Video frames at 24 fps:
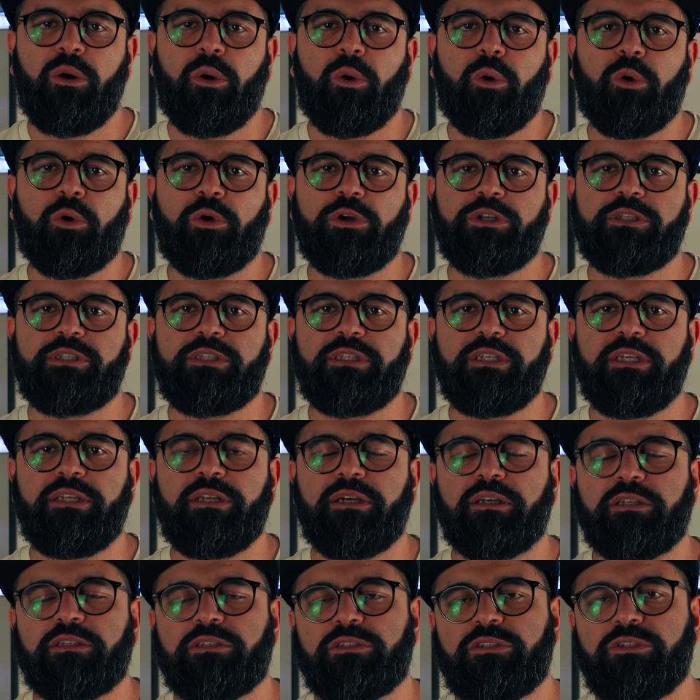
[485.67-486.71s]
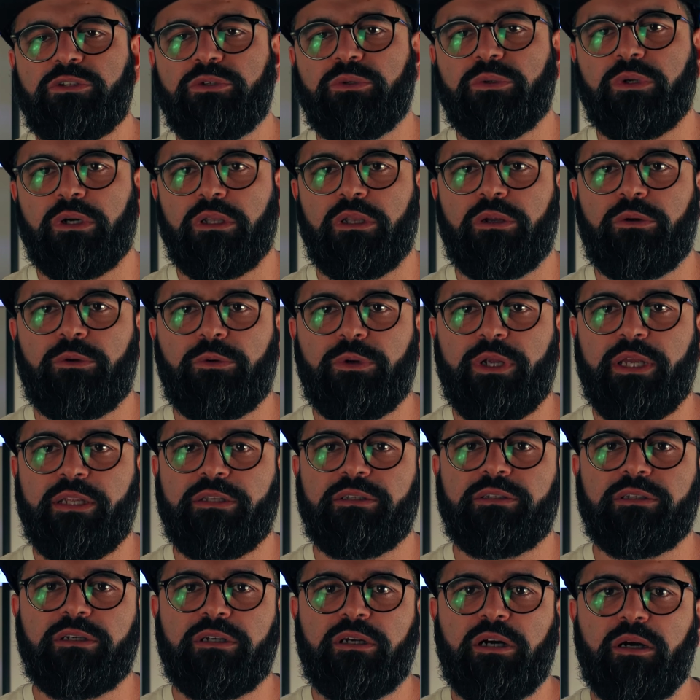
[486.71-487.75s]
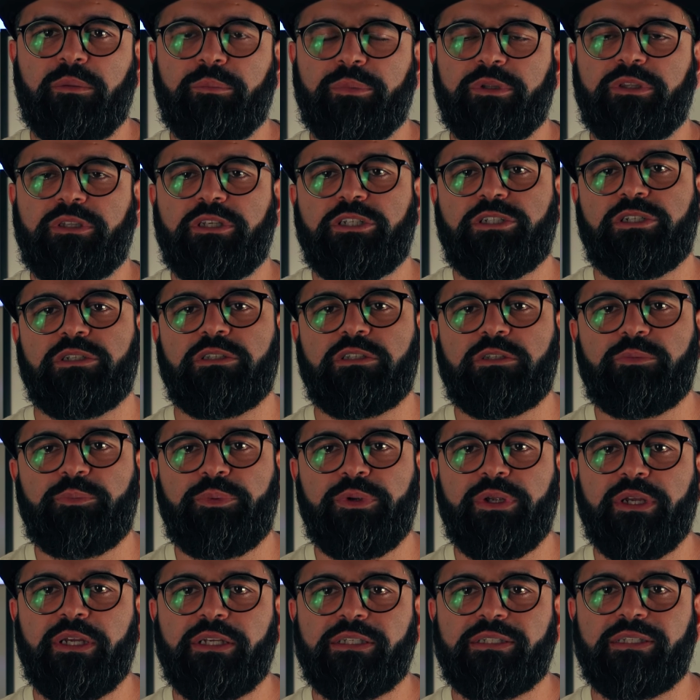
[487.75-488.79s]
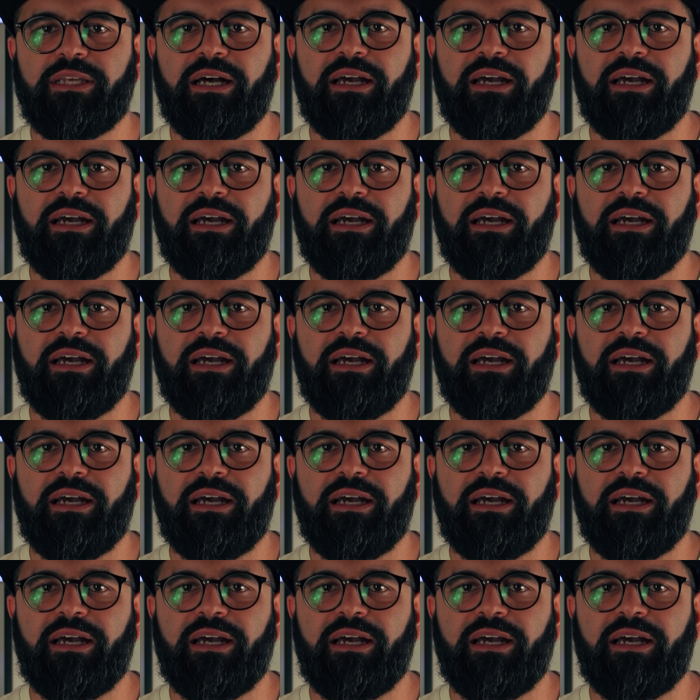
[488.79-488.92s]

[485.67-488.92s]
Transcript: or Steeda's dual rate competition springs.